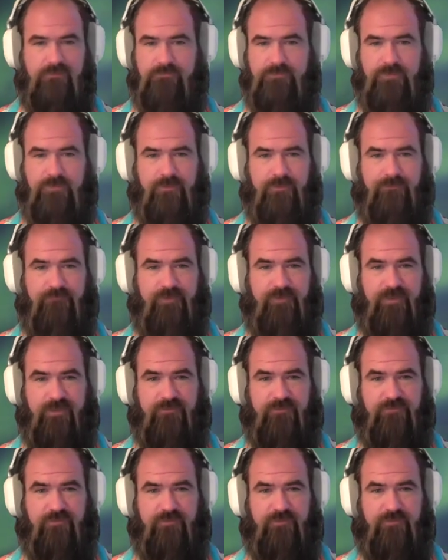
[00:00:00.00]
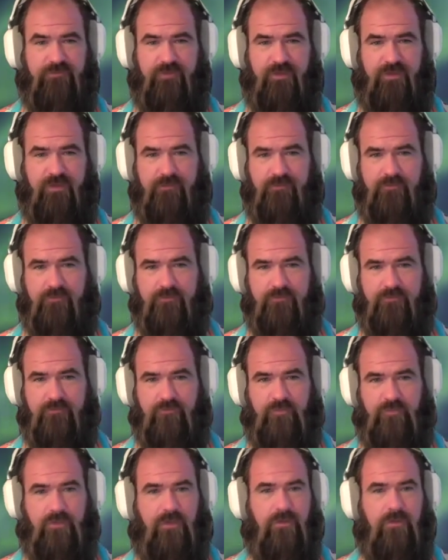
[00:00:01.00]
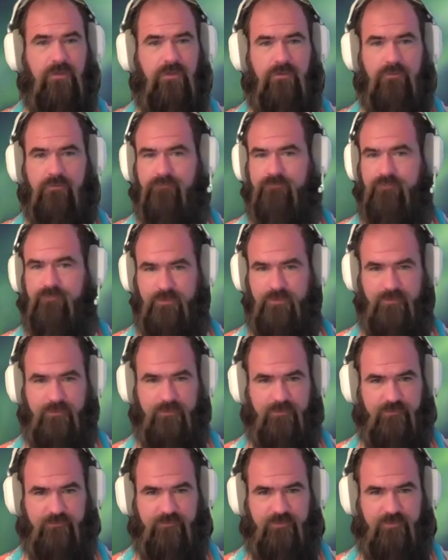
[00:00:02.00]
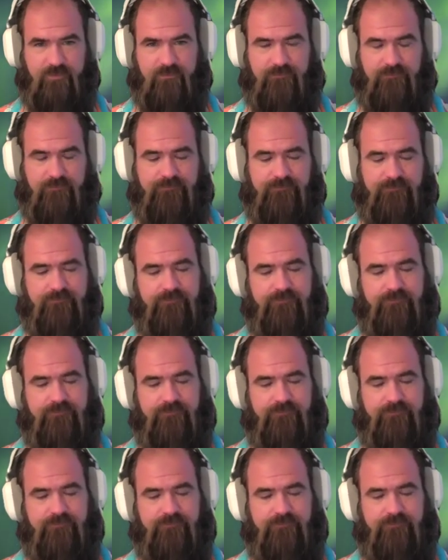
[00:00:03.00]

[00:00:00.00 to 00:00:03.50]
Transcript: Totally fine, it's understandable. We're all figuring this out.